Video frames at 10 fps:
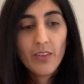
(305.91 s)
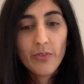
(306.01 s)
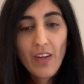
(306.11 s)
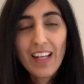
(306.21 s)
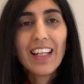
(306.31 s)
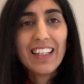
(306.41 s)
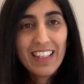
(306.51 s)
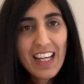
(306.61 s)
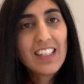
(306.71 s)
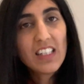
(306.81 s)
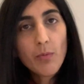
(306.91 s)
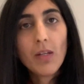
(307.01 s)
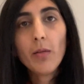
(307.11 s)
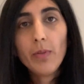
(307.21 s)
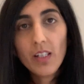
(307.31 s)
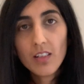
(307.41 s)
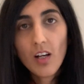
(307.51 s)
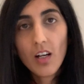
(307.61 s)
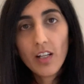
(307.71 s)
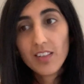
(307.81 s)
fact that yes, there may be a
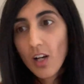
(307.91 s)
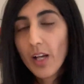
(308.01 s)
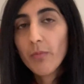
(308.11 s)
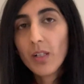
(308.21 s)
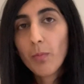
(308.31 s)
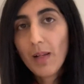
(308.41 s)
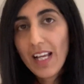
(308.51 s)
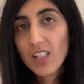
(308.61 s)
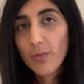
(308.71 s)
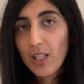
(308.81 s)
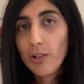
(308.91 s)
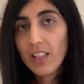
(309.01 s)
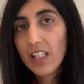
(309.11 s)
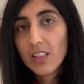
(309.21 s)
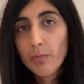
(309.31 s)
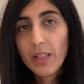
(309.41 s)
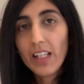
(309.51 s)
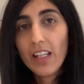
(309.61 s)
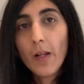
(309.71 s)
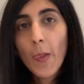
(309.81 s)
time and a place where you need to
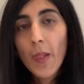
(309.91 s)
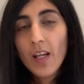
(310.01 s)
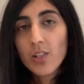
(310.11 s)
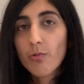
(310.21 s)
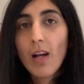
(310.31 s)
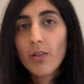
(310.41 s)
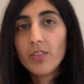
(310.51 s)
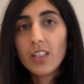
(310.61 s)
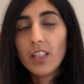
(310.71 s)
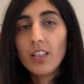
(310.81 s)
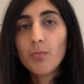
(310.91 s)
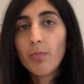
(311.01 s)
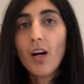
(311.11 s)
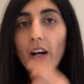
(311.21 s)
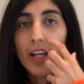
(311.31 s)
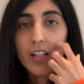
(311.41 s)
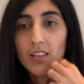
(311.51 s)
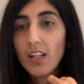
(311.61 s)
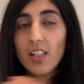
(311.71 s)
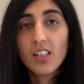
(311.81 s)
be surrounded by
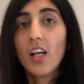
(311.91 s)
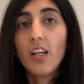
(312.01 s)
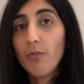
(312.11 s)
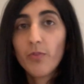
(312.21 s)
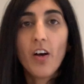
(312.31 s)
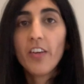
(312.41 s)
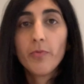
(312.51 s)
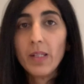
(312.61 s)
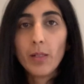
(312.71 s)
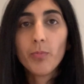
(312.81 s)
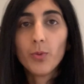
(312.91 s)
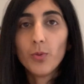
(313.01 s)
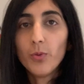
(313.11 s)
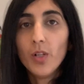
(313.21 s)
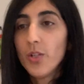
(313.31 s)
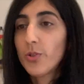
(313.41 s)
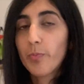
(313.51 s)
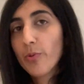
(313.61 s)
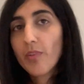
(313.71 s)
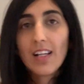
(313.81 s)
a certain 5 people to
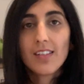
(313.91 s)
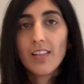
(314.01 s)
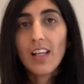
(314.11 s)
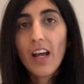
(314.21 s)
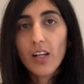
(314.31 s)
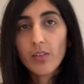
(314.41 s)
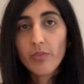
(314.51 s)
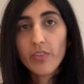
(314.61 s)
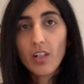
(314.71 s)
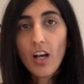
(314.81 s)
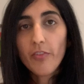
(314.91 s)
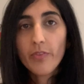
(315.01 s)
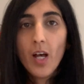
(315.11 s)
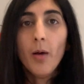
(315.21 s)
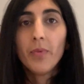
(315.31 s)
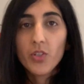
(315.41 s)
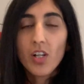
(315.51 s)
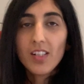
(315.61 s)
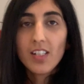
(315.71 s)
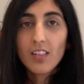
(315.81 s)
progress in that area of your life. But
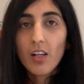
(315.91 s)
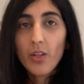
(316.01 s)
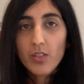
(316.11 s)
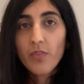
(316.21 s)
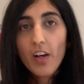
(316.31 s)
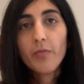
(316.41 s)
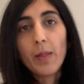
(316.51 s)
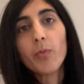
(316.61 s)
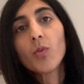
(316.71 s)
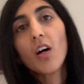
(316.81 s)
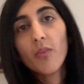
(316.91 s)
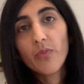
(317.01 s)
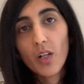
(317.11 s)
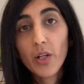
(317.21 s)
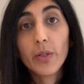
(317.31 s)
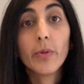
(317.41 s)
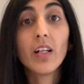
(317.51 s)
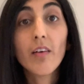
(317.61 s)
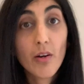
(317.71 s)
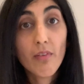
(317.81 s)
chances are those 5 people can't follow
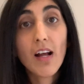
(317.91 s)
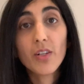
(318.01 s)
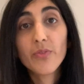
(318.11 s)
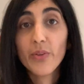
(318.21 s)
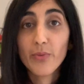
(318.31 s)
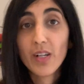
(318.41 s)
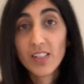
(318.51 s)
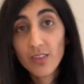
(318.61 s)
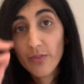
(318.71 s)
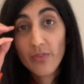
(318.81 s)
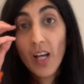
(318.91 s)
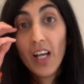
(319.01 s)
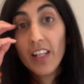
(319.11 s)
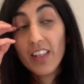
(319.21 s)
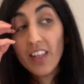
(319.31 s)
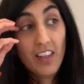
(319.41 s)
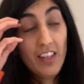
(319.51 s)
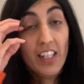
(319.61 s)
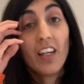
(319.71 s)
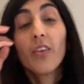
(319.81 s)
you around for the rest of
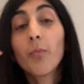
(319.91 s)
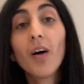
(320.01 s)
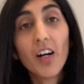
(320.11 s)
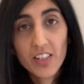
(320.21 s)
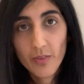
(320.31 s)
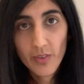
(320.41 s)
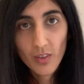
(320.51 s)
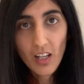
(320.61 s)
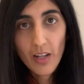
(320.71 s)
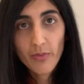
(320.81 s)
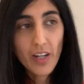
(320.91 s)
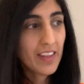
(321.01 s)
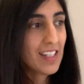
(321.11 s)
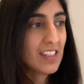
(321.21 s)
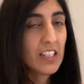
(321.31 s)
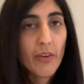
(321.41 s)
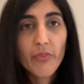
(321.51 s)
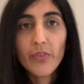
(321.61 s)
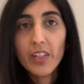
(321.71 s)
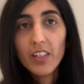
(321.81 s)
the other parts of your life, right? There's
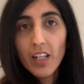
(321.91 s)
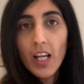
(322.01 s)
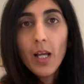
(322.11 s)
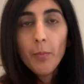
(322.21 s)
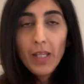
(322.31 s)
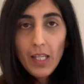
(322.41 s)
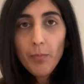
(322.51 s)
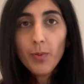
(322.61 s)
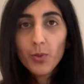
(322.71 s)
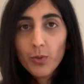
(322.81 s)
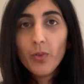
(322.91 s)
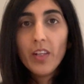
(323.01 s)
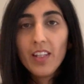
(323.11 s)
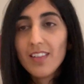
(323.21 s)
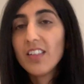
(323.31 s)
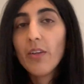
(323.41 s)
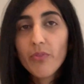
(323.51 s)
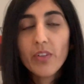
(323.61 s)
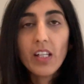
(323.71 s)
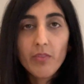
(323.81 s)
different people, there's
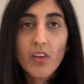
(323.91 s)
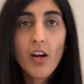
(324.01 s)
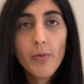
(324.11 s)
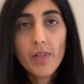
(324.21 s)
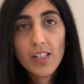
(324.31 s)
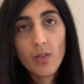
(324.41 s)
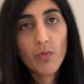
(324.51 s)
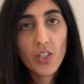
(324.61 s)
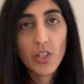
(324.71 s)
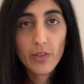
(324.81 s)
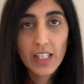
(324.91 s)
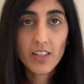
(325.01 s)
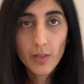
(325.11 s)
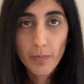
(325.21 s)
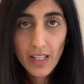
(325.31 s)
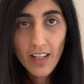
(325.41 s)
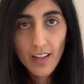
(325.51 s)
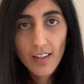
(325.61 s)
different environments in which you need to be